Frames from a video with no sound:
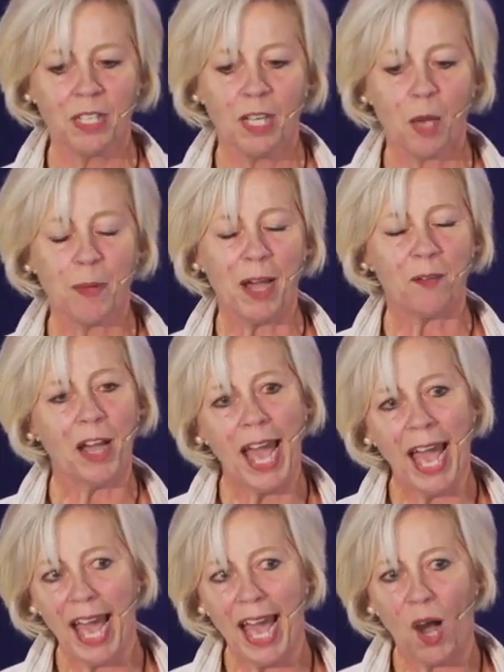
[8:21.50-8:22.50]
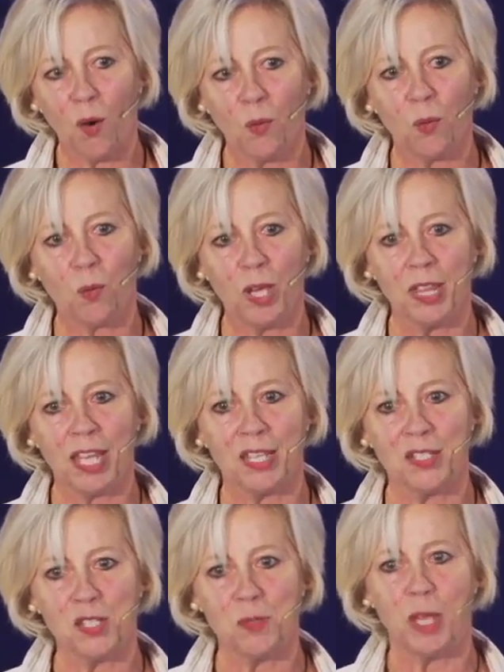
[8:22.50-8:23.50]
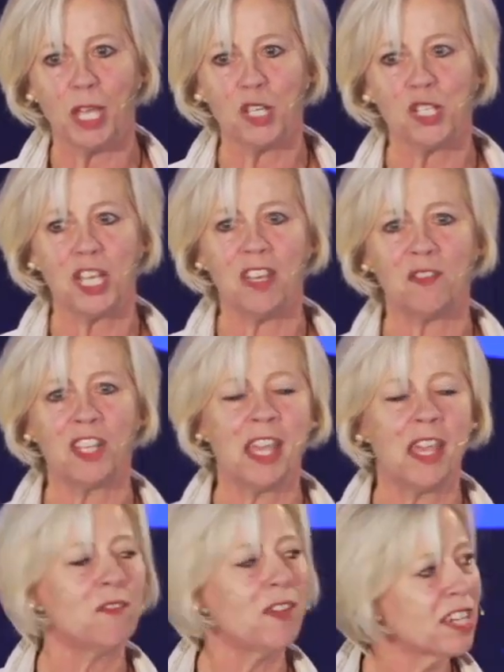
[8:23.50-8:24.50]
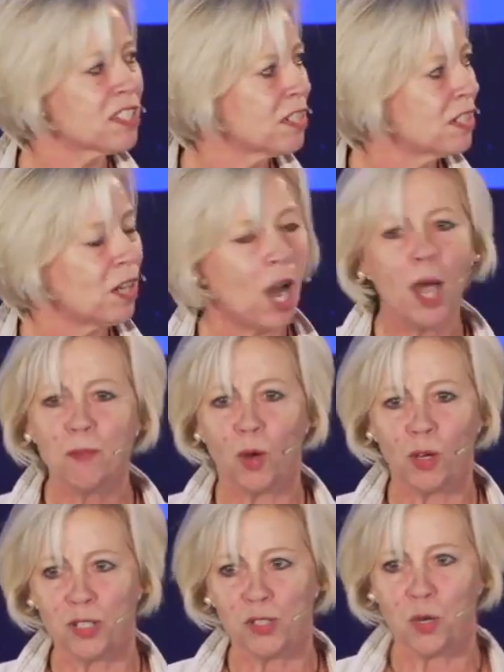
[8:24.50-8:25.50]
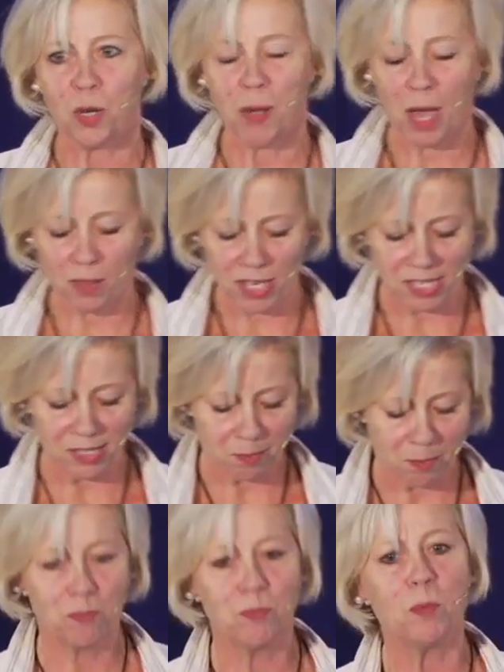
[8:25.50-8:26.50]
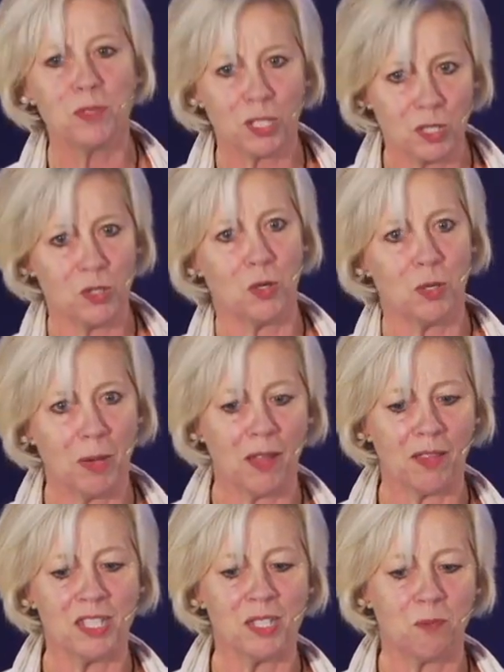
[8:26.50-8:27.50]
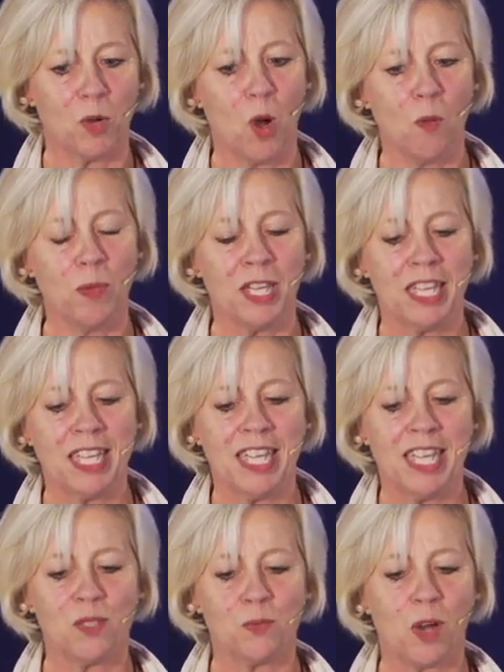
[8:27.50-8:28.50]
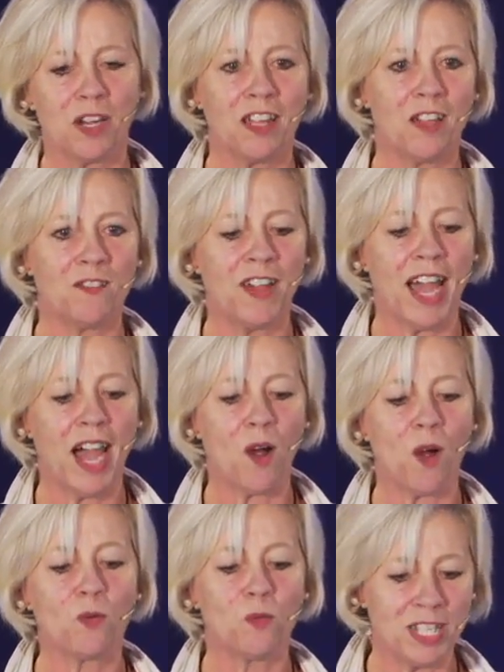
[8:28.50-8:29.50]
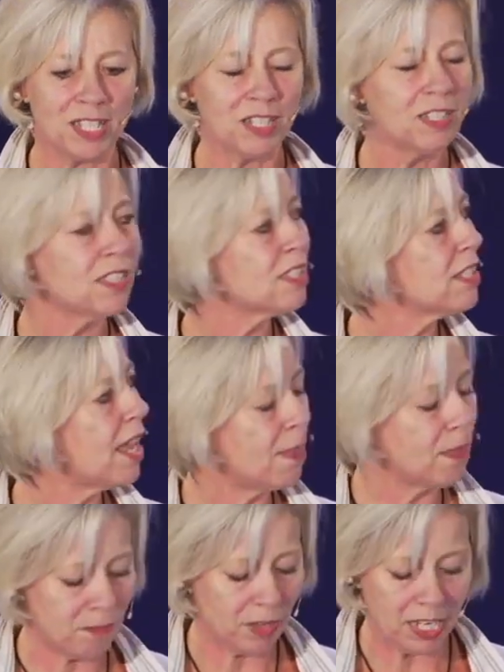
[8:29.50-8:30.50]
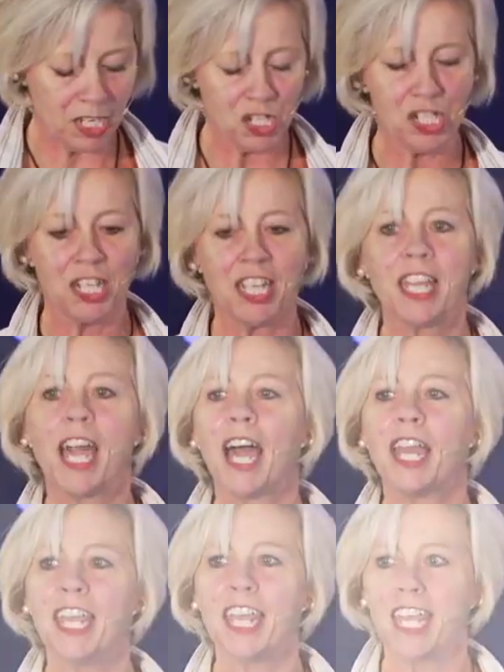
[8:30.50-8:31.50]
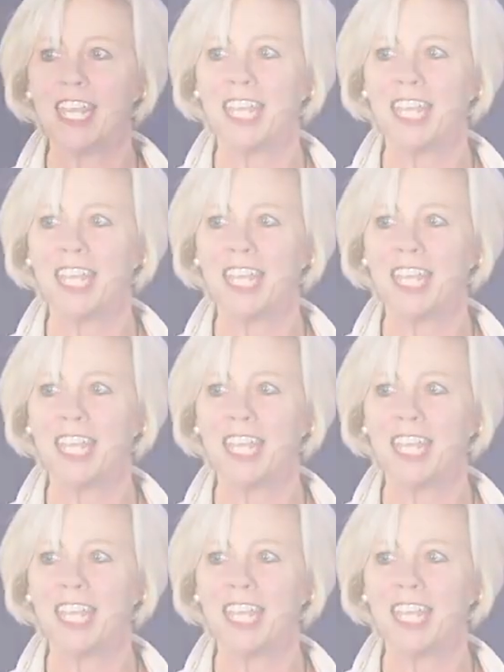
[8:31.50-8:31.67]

about how we think this is being achieved. In fact, I'm not going to talk about this. Bob's going to talk about this. Bob is one of our residents in the village, and he